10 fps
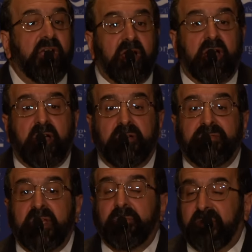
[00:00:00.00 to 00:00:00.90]

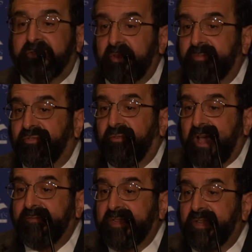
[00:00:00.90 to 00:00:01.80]
of Muslims
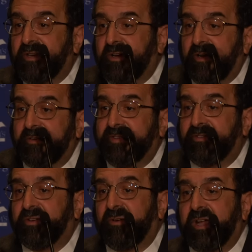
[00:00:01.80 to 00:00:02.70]
driving their cars
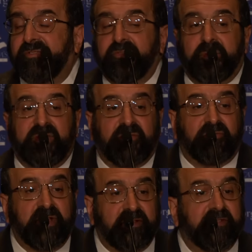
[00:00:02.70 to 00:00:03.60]
into crowds of
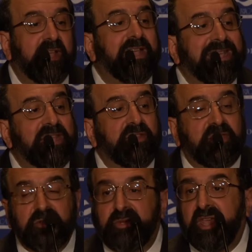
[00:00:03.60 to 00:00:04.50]
pedestrians in
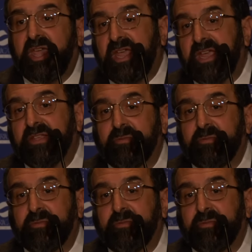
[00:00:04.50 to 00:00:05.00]
the UK,